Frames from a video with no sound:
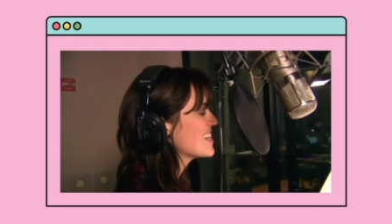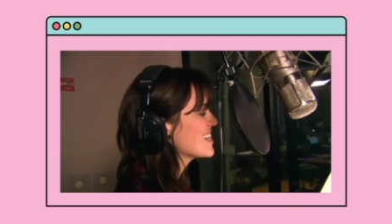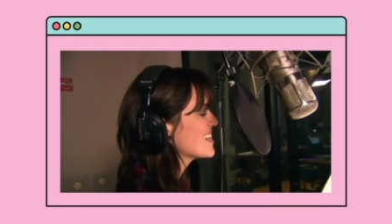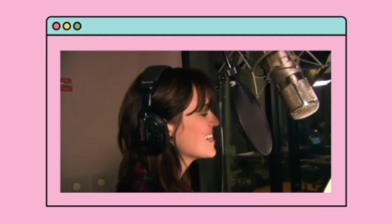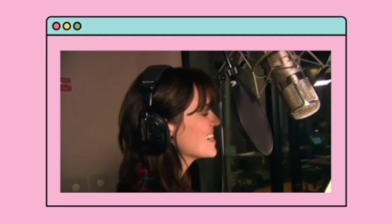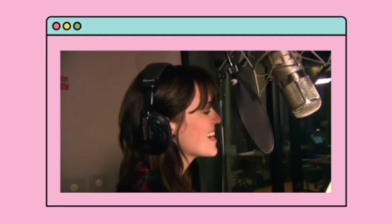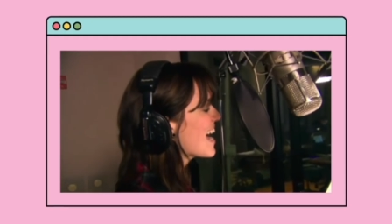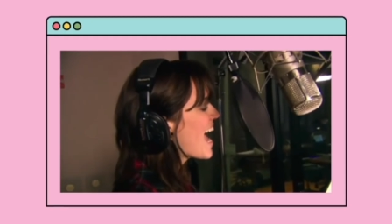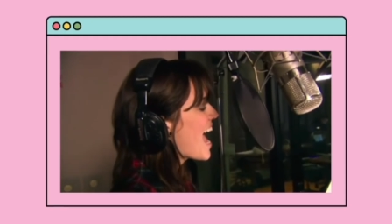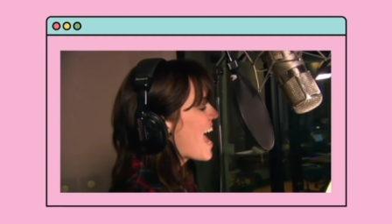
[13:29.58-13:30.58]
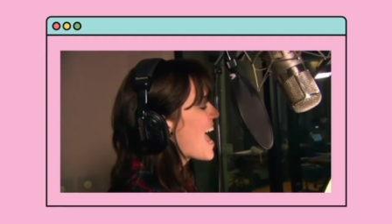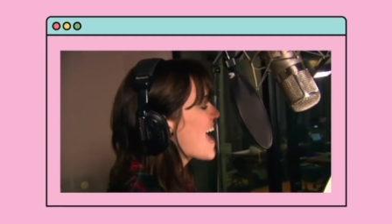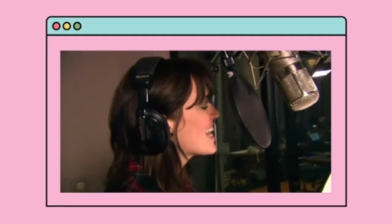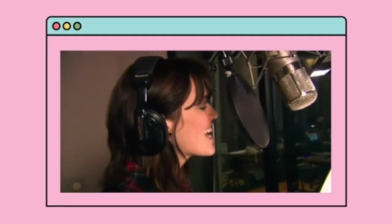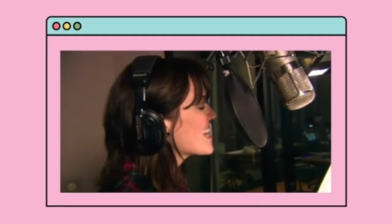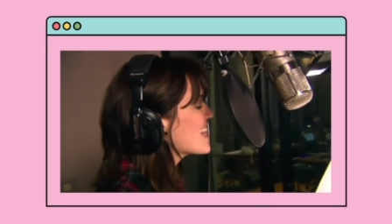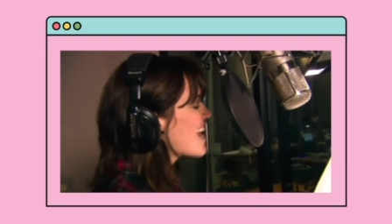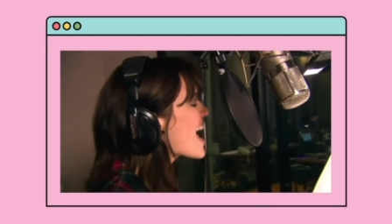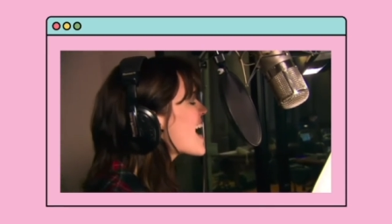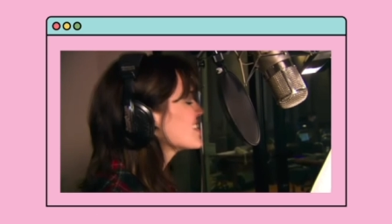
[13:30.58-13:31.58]
In addition from being a
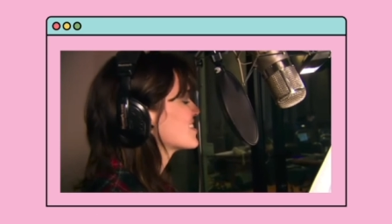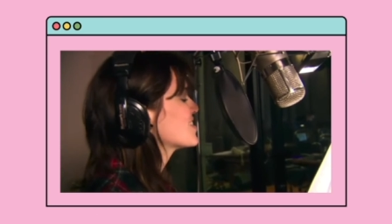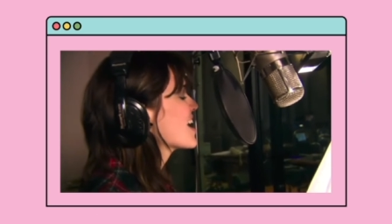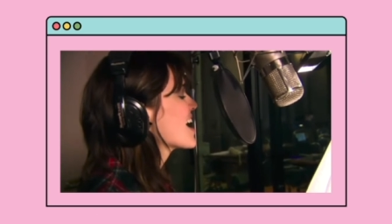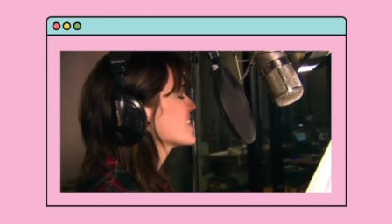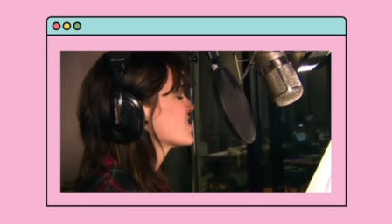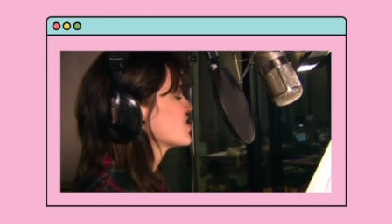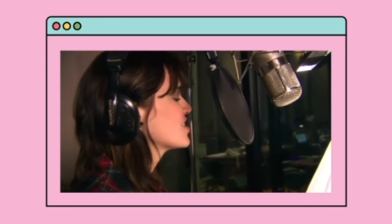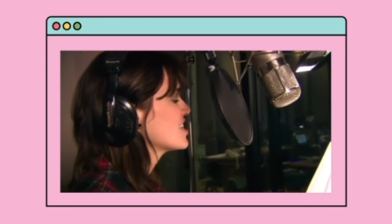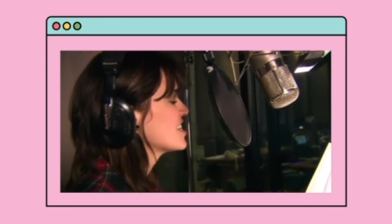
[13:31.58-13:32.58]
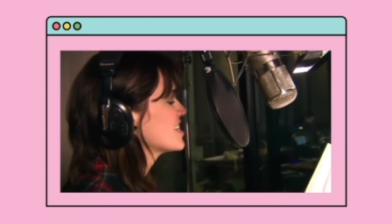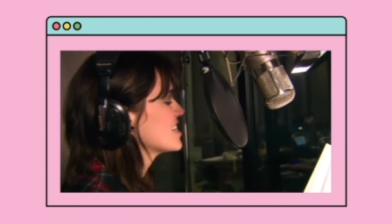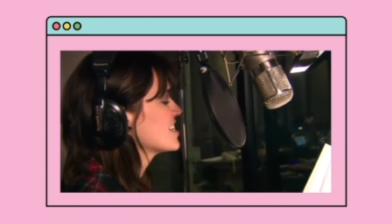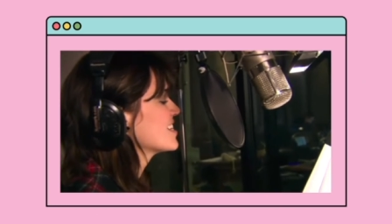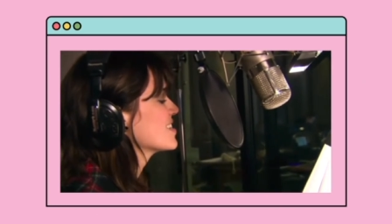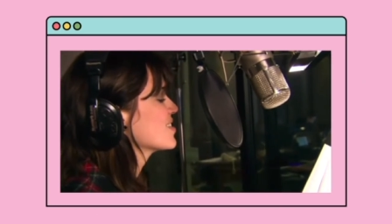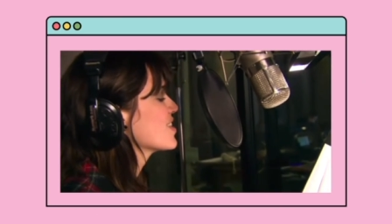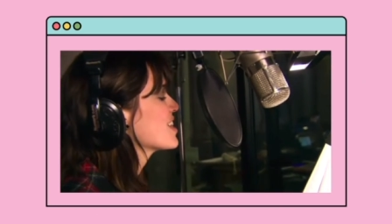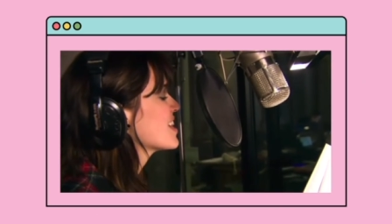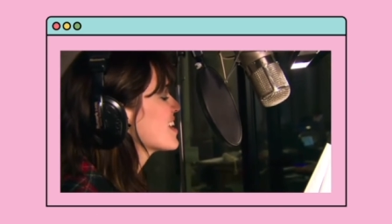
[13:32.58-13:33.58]
successful musician with seven studio
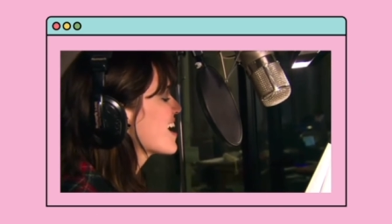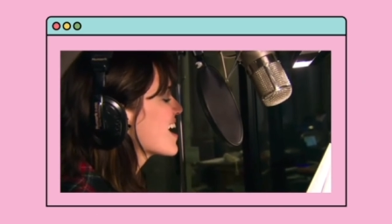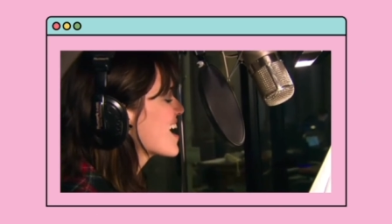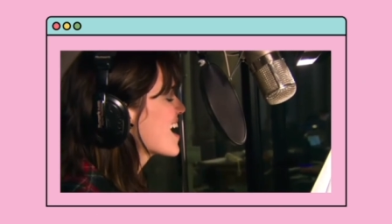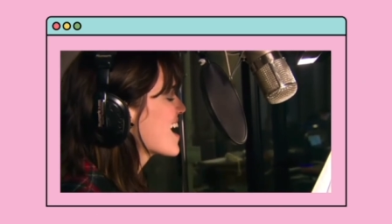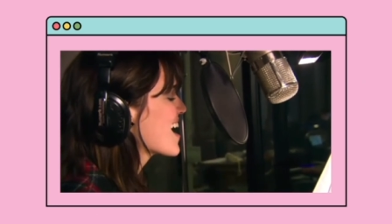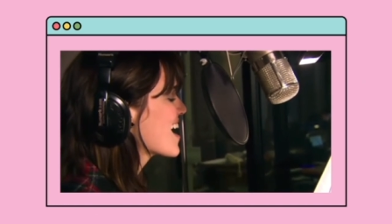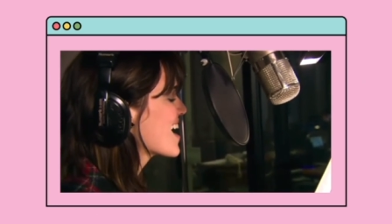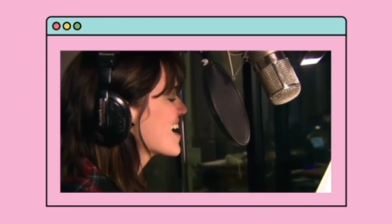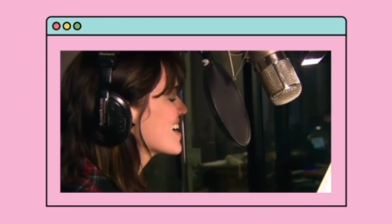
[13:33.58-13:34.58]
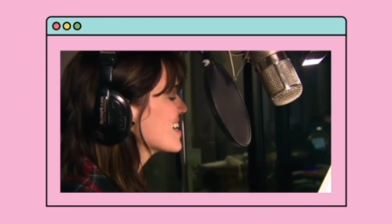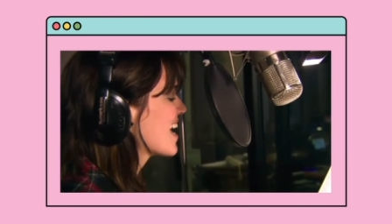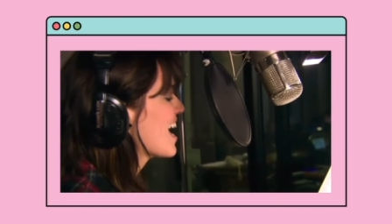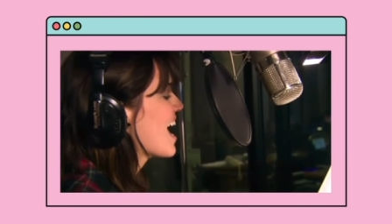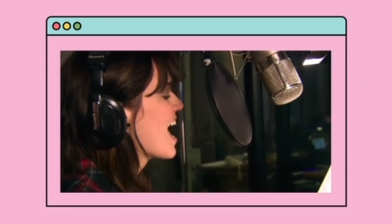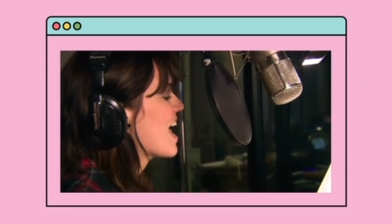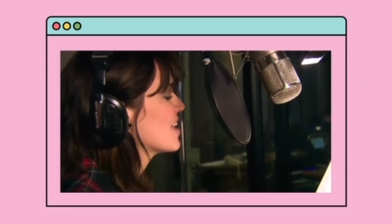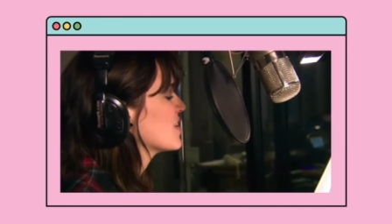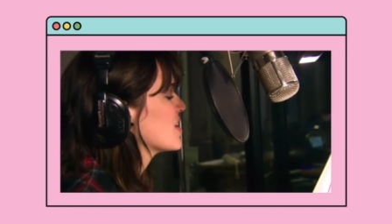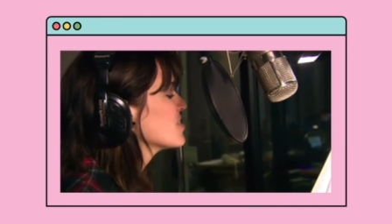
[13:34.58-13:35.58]
albums, Mandy Moore has also
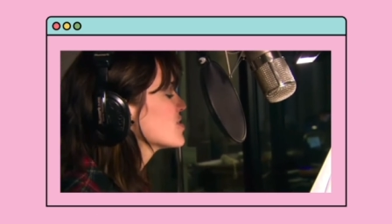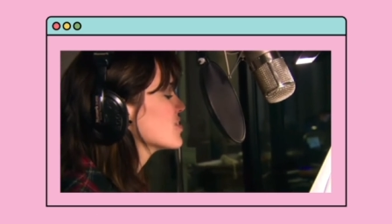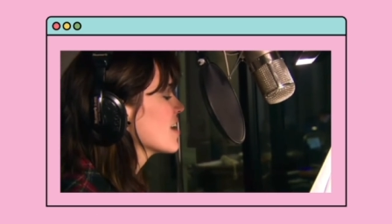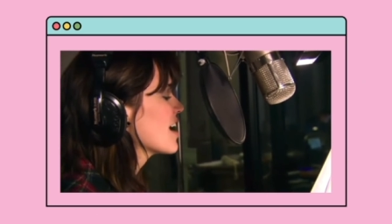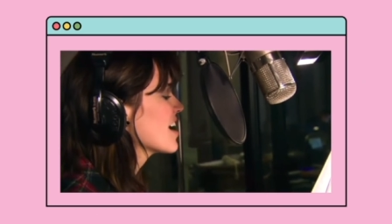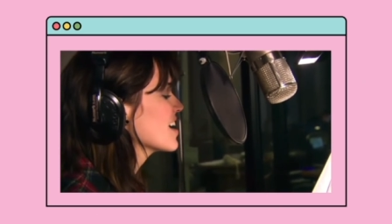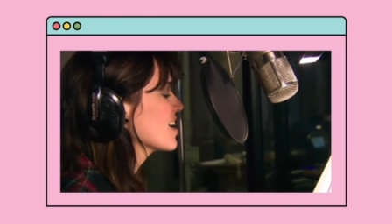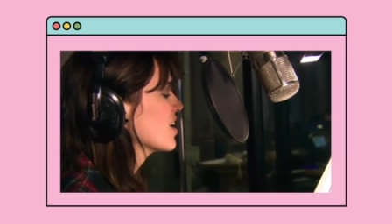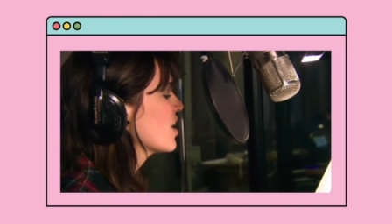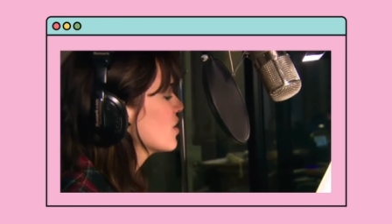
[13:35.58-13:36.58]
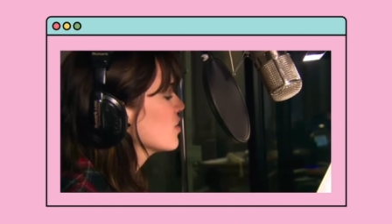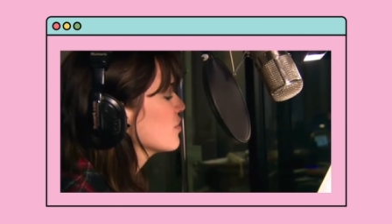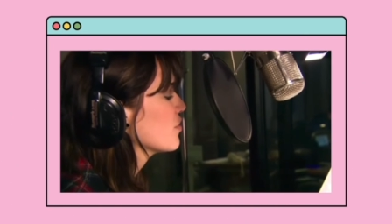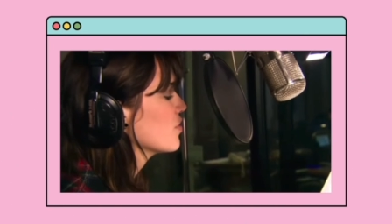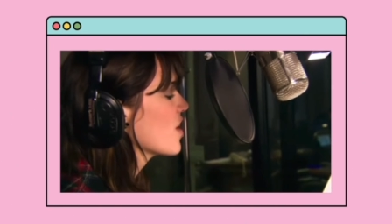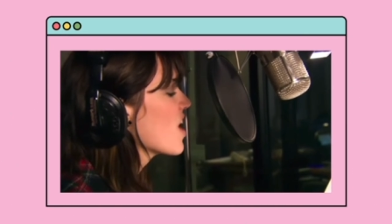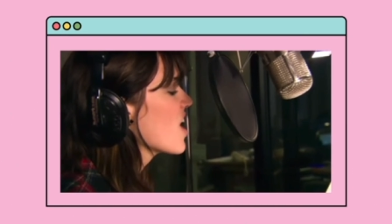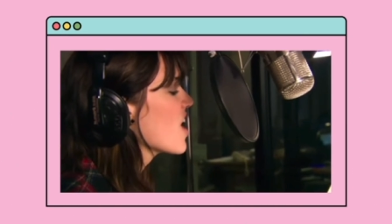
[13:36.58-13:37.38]
become a very established actress.